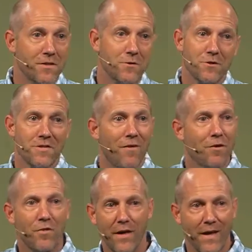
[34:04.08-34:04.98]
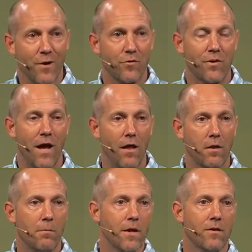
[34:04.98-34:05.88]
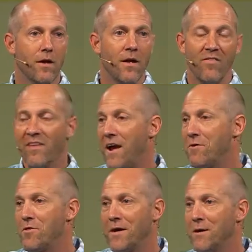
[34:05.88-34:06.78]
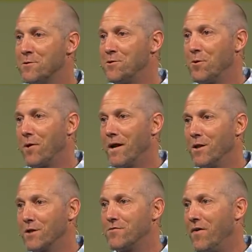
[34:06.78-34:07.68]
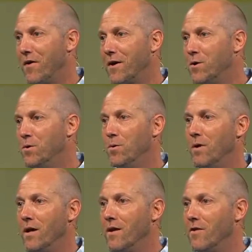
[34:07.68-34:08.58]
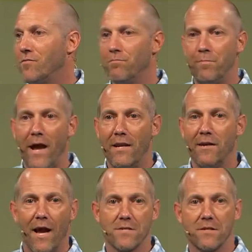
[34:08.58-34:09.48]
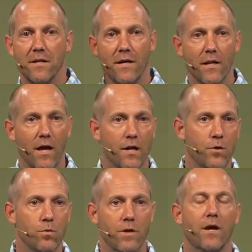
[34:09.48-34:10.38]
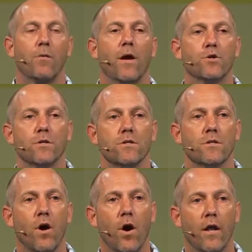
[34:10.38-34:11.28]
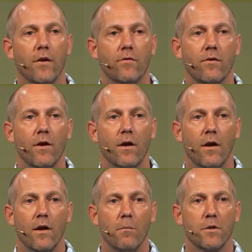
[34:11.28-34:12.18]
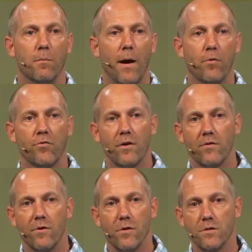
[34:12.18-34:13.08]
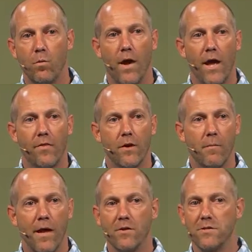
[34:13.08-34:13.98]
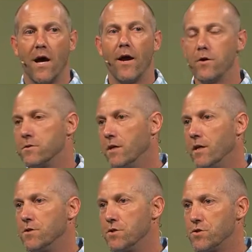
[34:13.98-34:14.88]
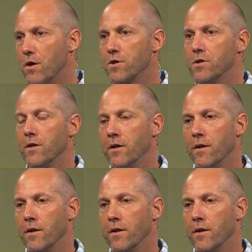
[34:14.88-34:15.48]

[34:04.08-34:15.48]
and there's just everything else. And I'll admit the everything else door, it looks very cool. It's painted nicely, a lot of cool decorations on it. But the Bible says there is a way that a man desires that leads to destruction.